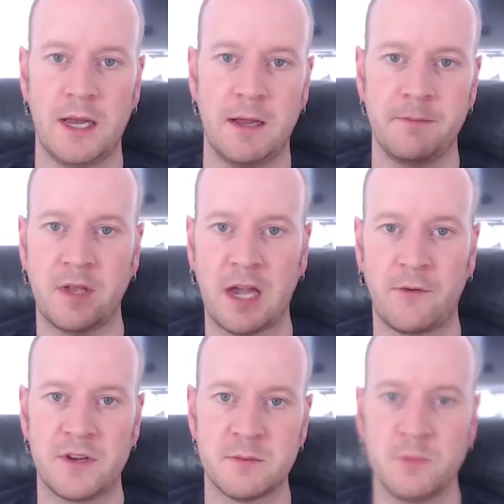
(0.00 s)
um,
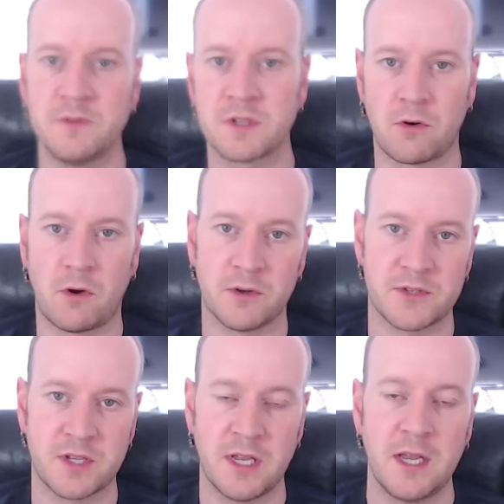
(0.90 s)
carriage that moves
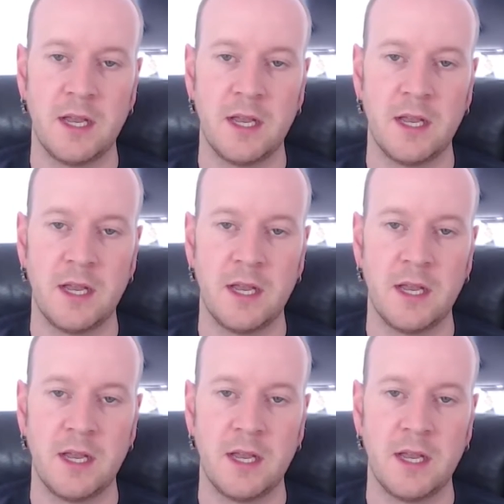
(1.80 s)
across.